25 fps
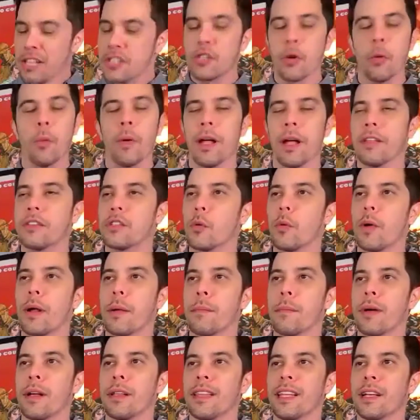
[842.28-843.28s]
So what
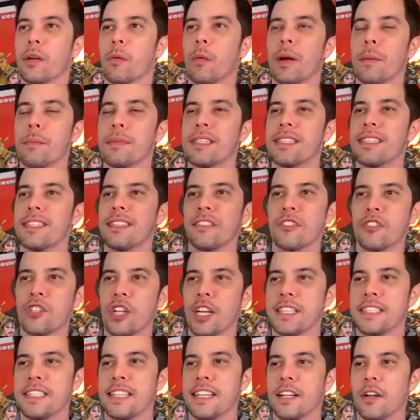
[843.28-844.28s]
I'm
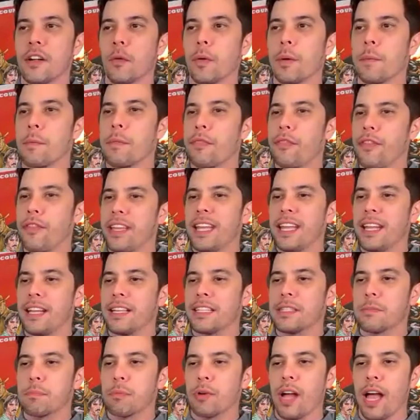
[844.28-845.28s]
suggesting or what I'm thinking
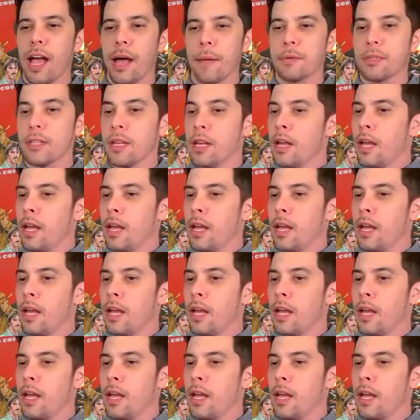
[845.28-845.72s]
is perhaps